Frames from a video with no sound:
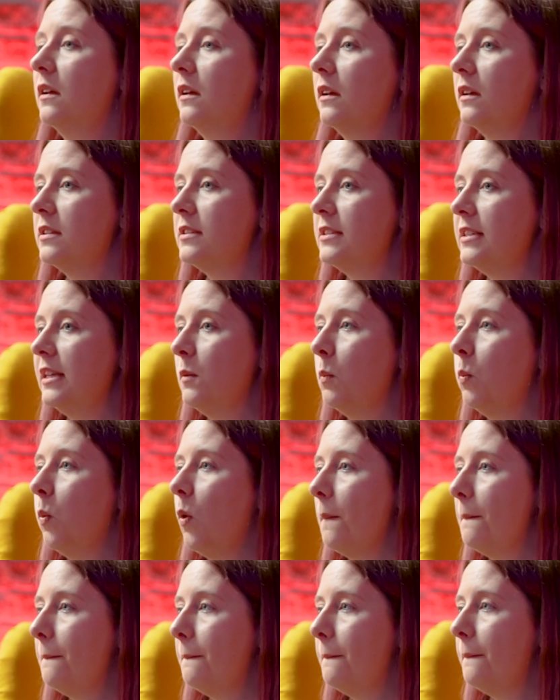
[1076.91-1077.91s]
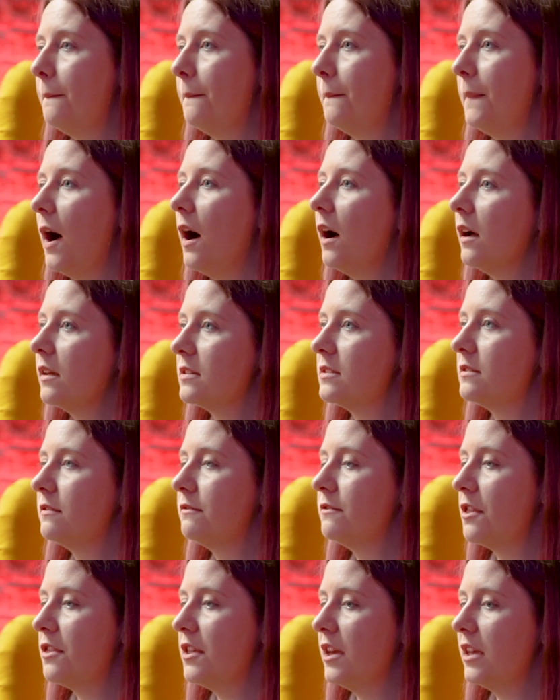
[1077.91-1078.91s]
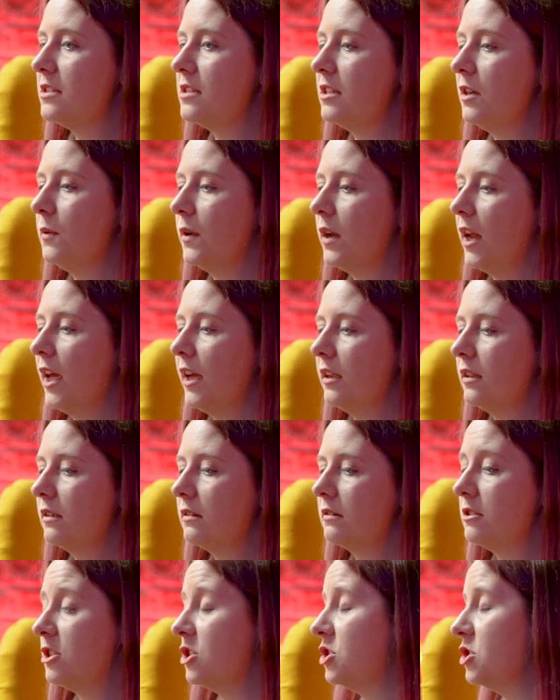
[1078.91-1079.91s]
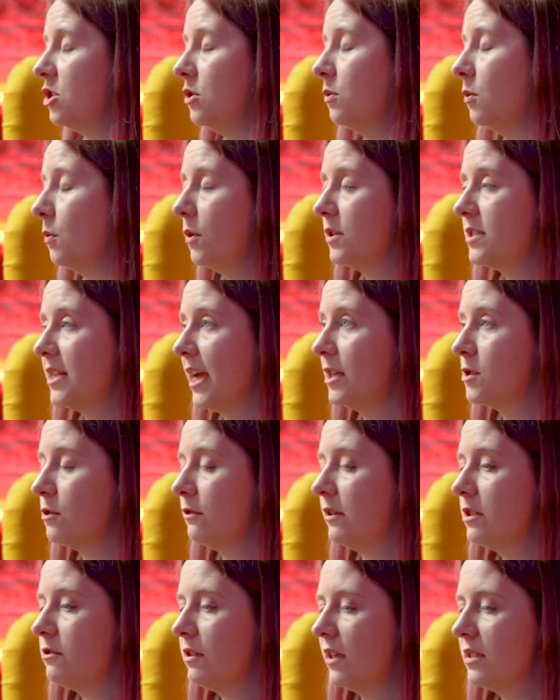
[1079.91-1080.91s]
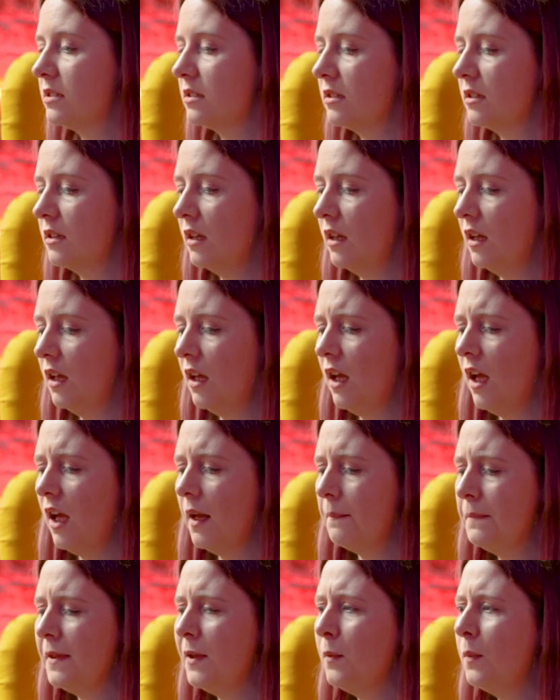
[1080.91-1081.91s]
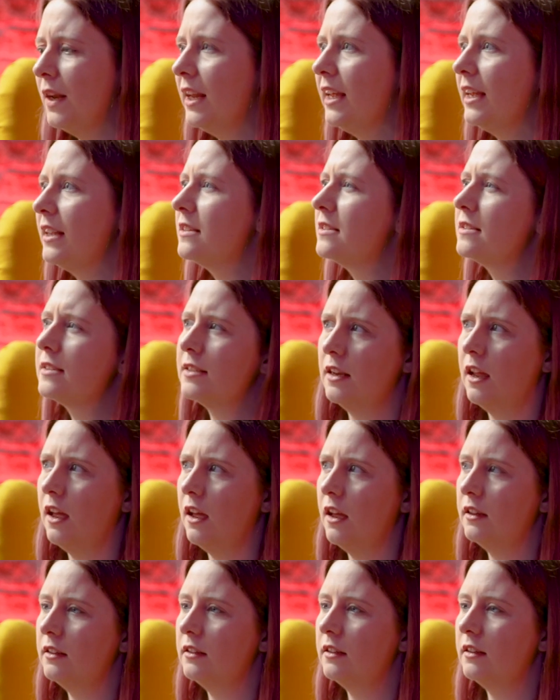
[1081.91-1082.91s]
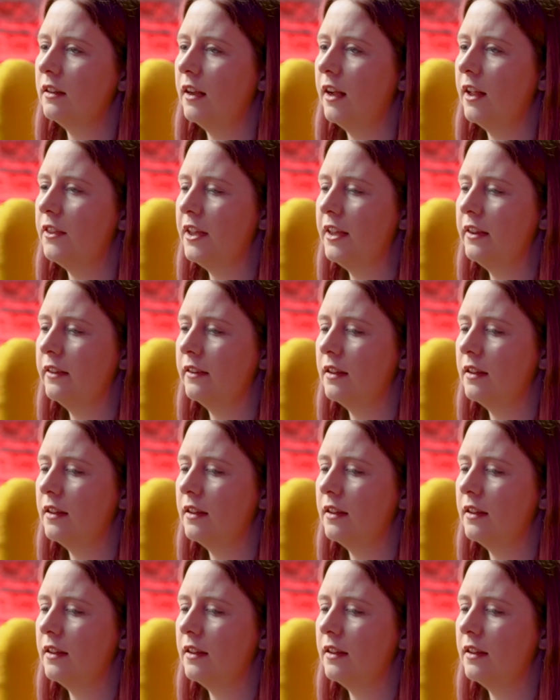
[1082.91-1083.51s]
see what parts of the theatre you would like to do or what takes your interest. Be willing to learn. I think